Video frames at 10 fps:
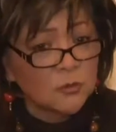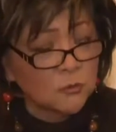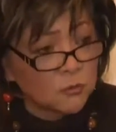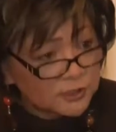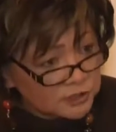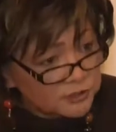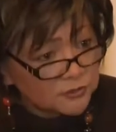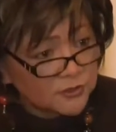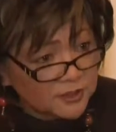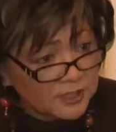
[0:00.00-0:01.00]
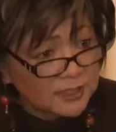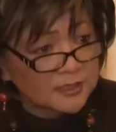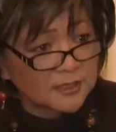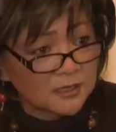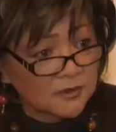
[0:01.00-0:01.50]
what do you
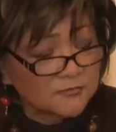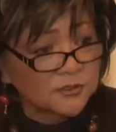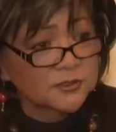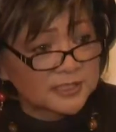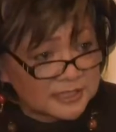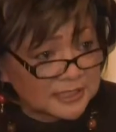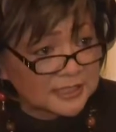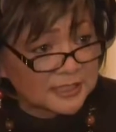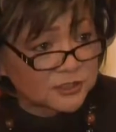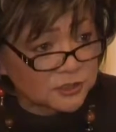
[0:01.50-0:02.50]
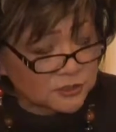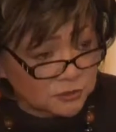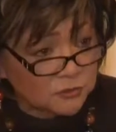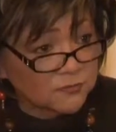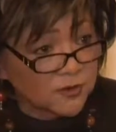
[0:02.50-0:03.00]
think the governor is seeking to
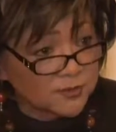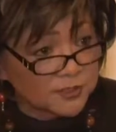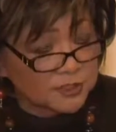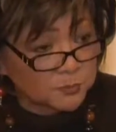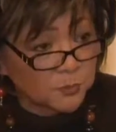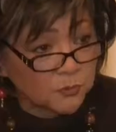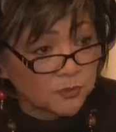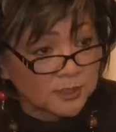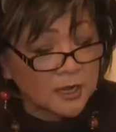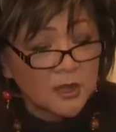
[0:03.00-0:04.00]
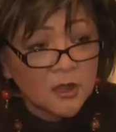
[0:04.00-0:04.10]
serve on this board?